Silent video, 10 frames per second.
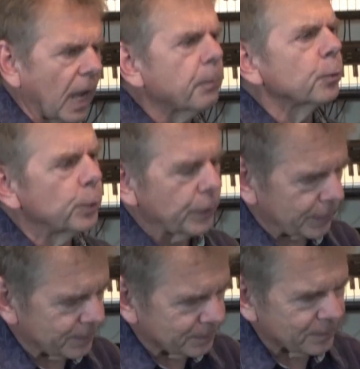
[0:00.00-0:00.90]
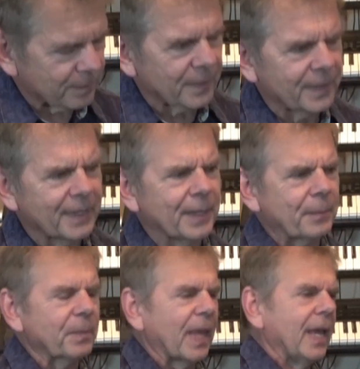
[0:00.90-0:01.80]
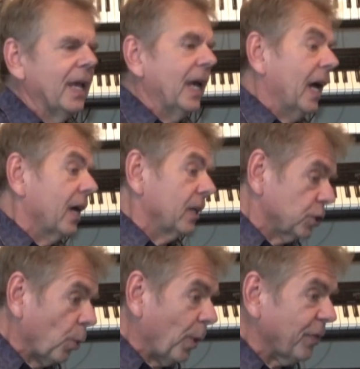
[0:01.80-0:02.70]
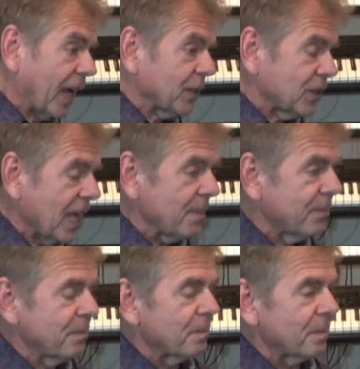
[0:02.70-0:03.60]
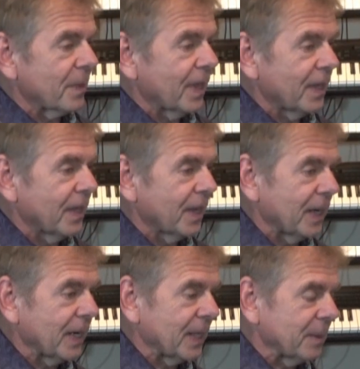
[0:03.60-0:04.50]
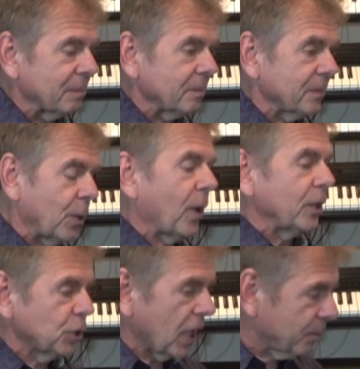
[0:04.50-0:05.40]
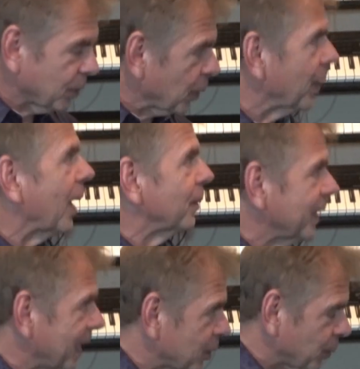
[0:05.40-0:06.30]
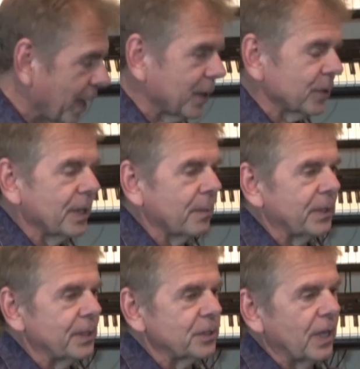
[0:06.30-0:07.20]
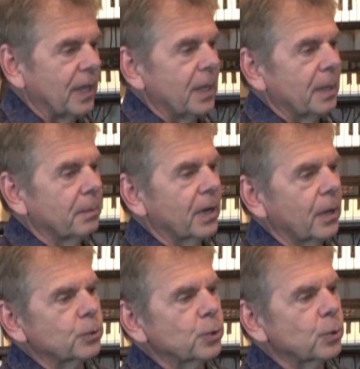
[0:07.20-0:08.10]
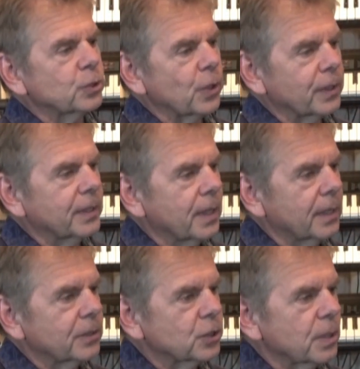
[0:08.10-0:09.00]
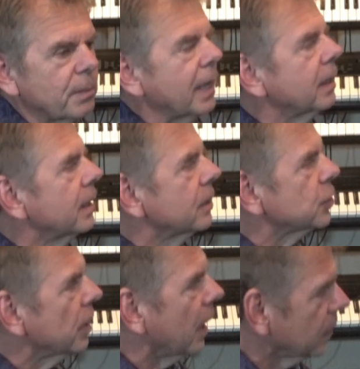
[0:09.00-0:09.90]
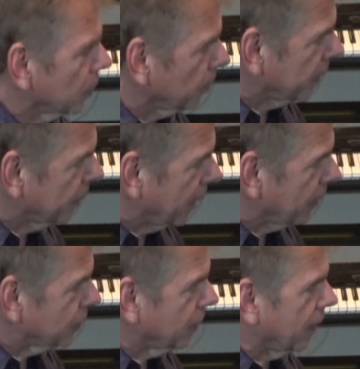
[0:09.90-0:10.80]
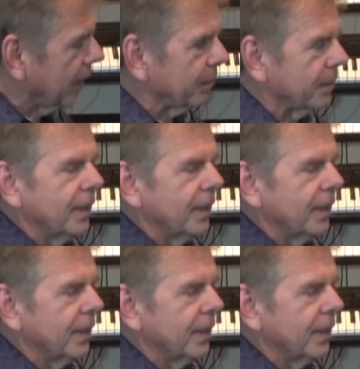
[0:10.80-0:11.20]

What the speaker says: Uprooted, yeah. So with that tape, I shopped it around again to record companies, but I also started getting a little bit of airtime.